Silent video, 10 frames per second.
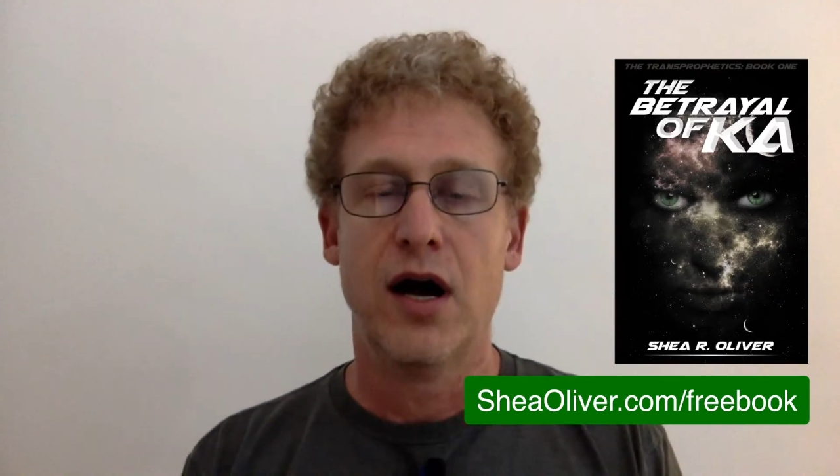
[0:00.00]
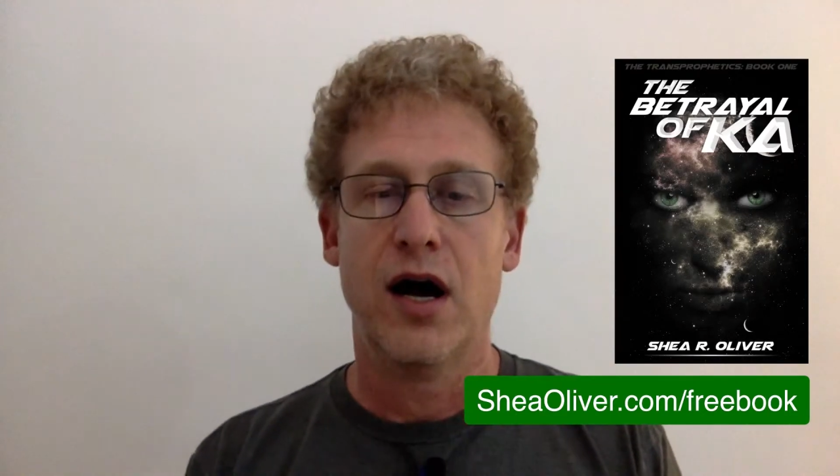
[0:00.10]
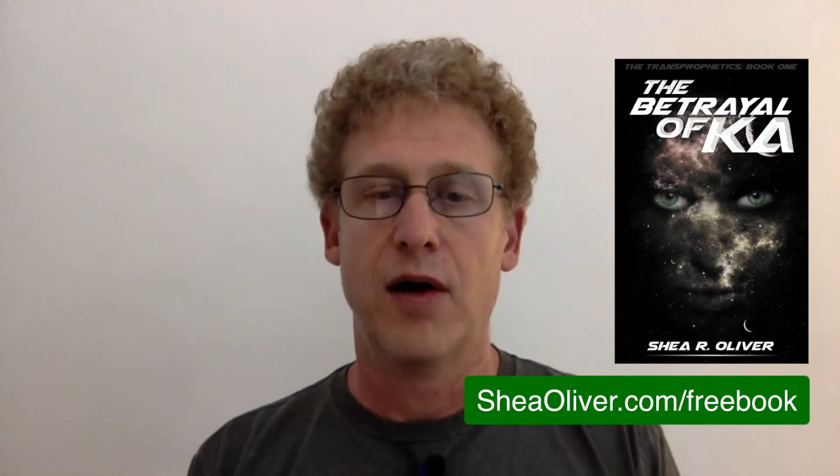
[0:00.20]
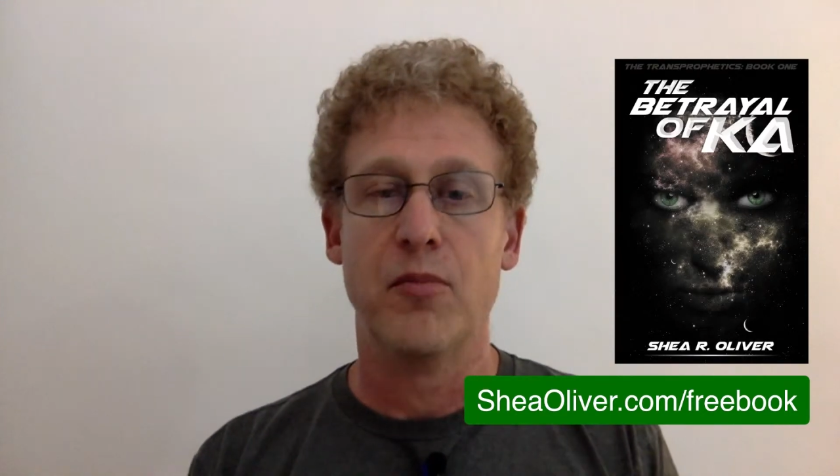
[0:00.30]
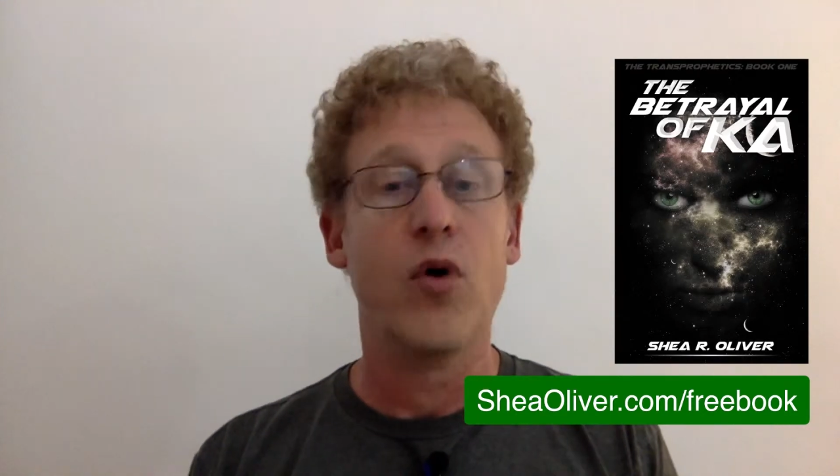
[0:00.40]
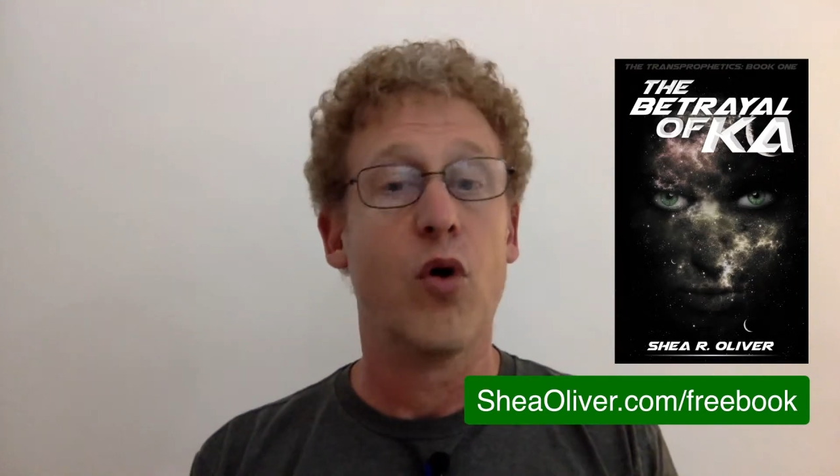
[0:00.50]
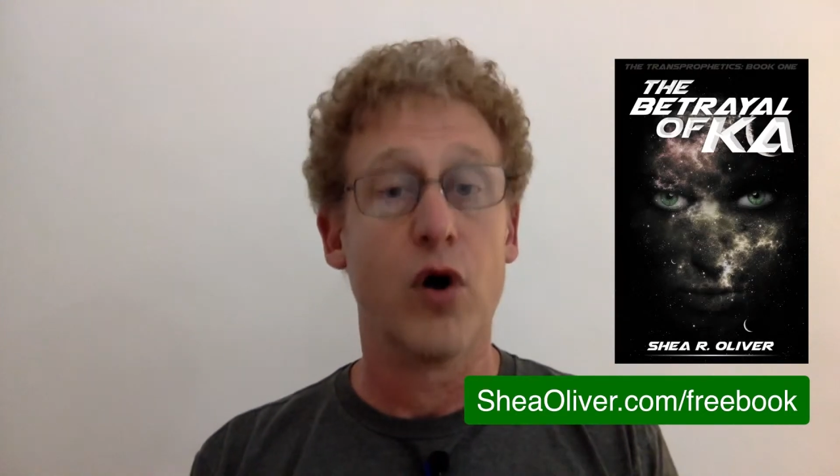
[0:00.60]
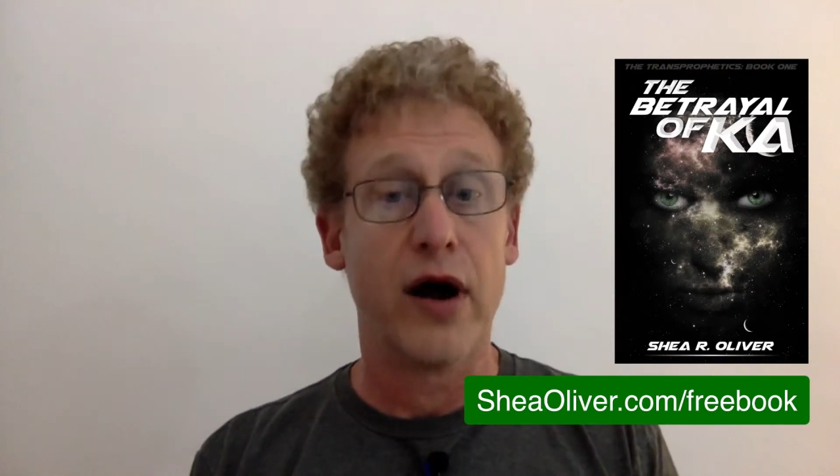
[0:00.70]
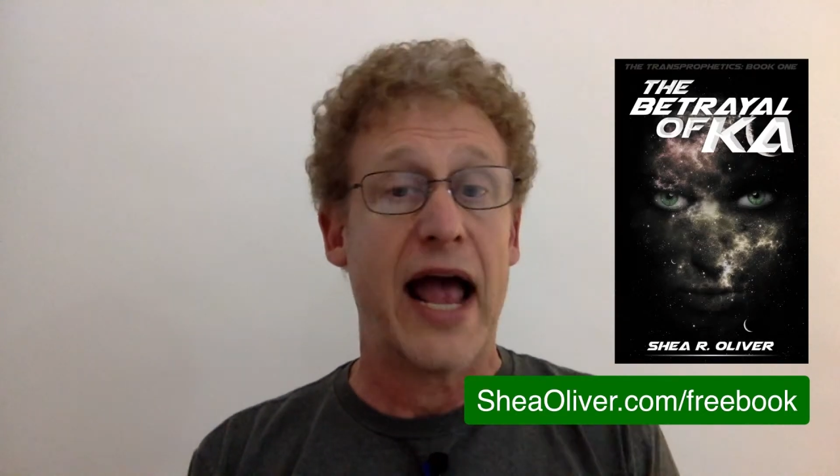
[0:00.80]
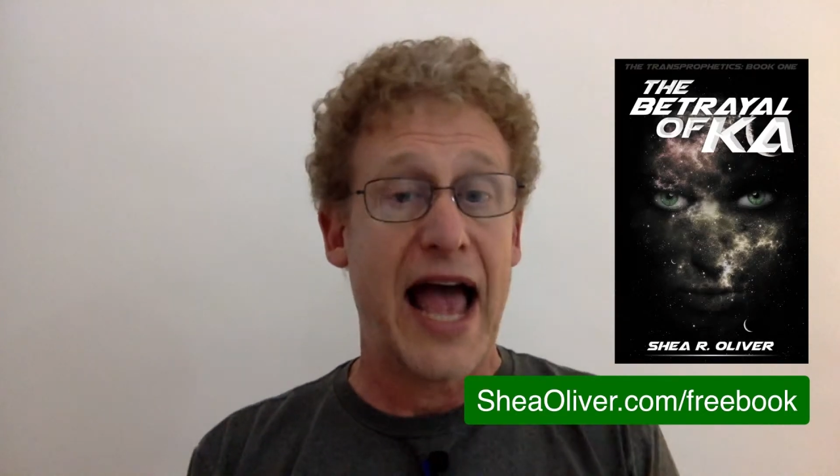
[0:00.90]

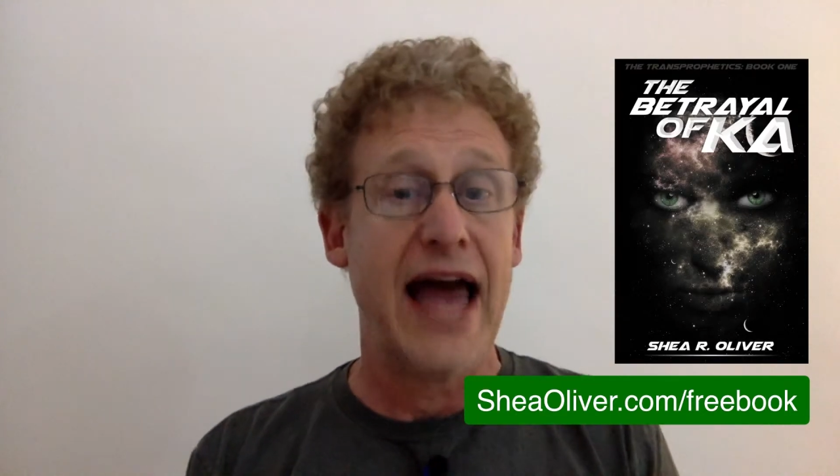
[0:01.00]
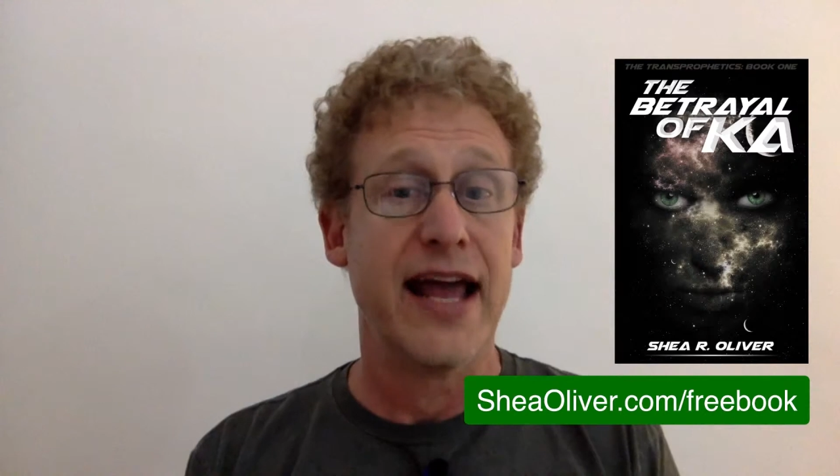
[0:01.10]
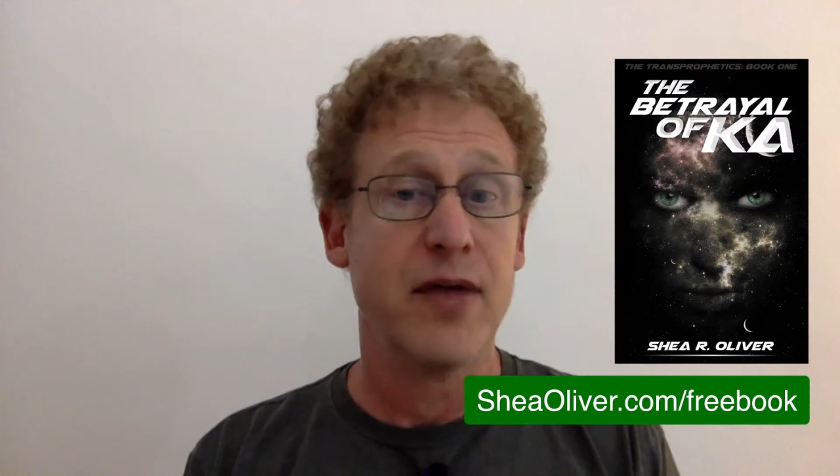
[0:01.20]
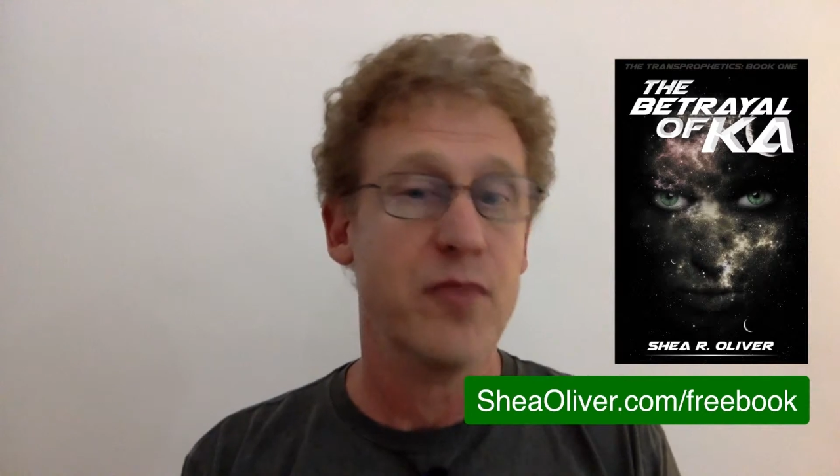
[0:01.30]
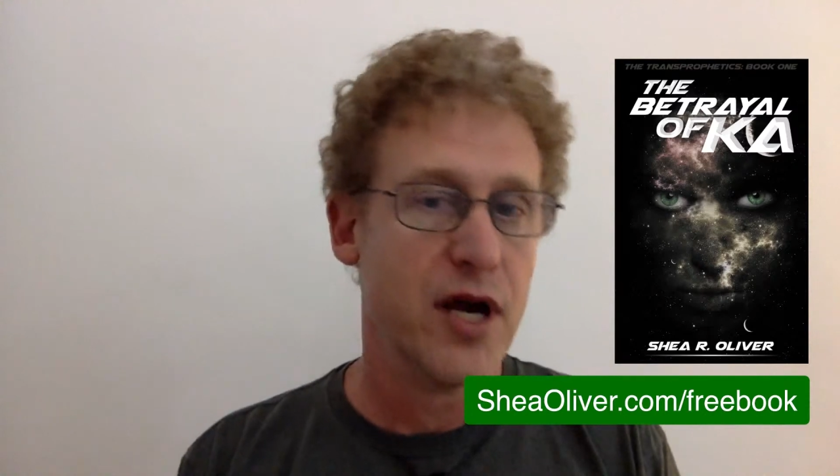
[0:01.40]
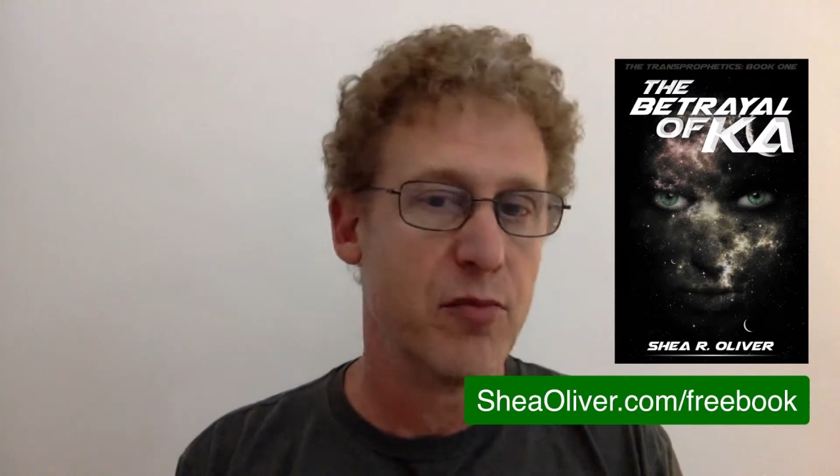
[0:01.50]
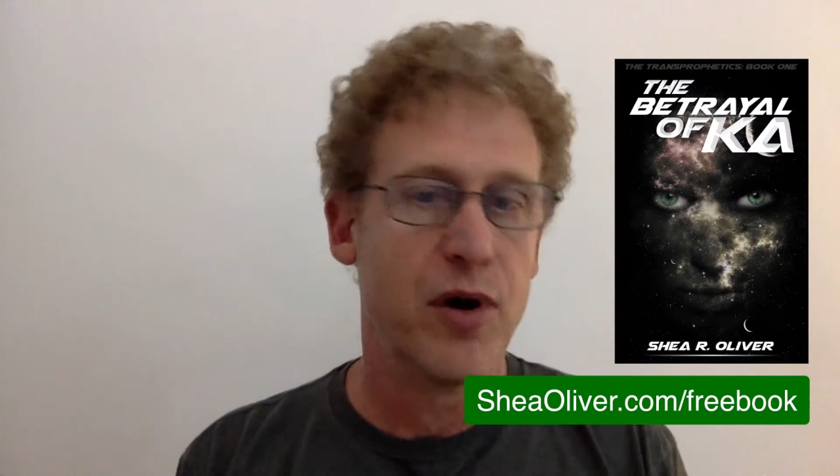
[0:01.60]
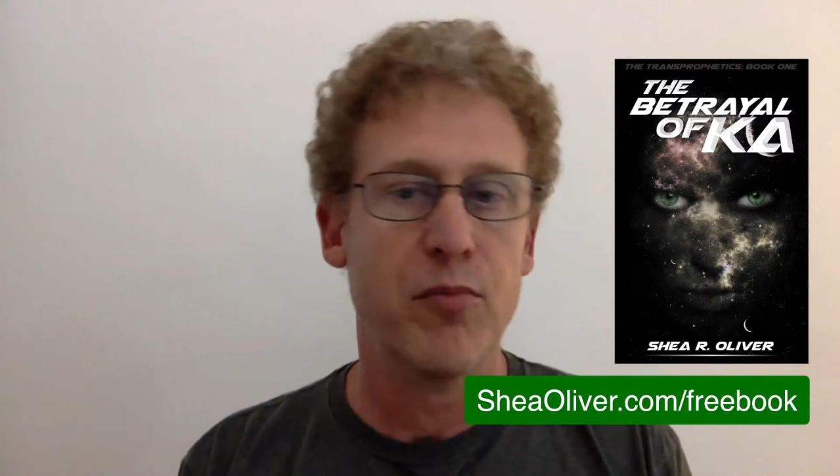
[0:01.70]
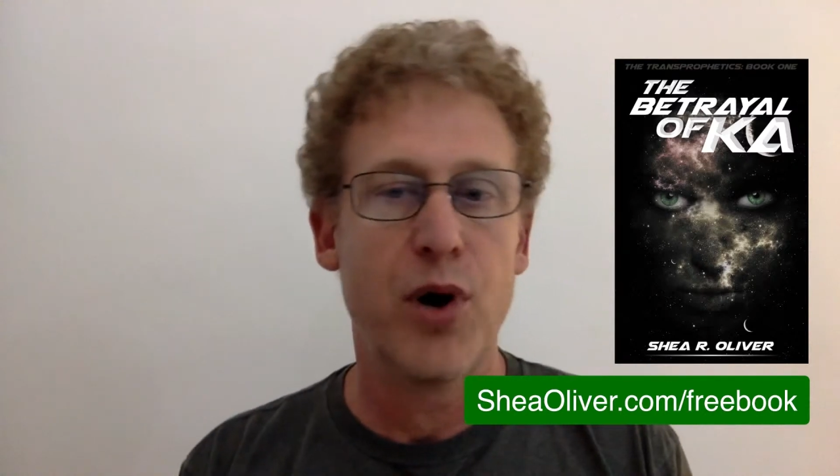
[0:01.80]
Or at a minimum,